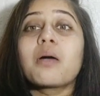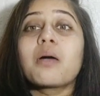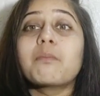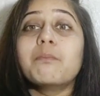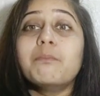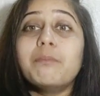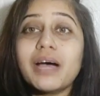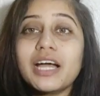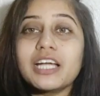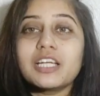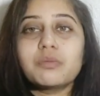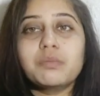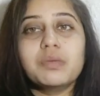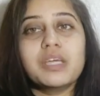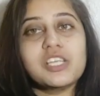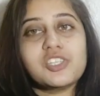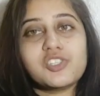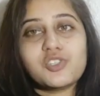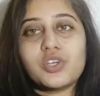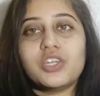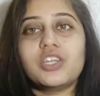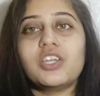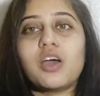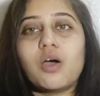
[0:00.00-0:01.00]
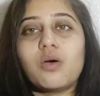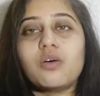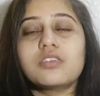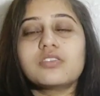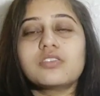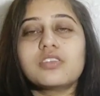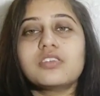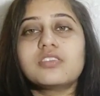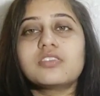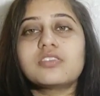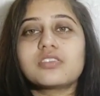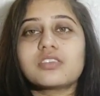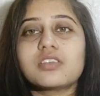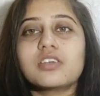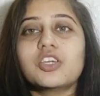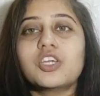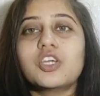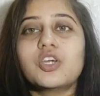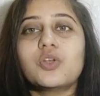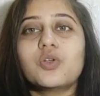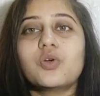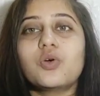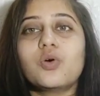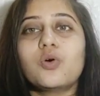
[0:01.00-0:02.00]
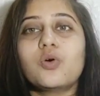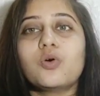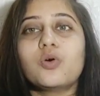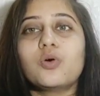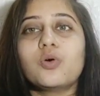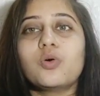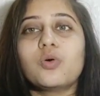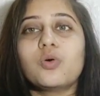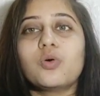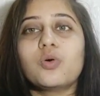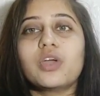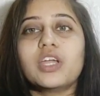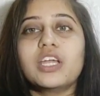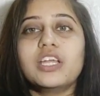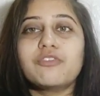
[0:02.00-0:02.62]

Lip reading: But BHU announced its, you know,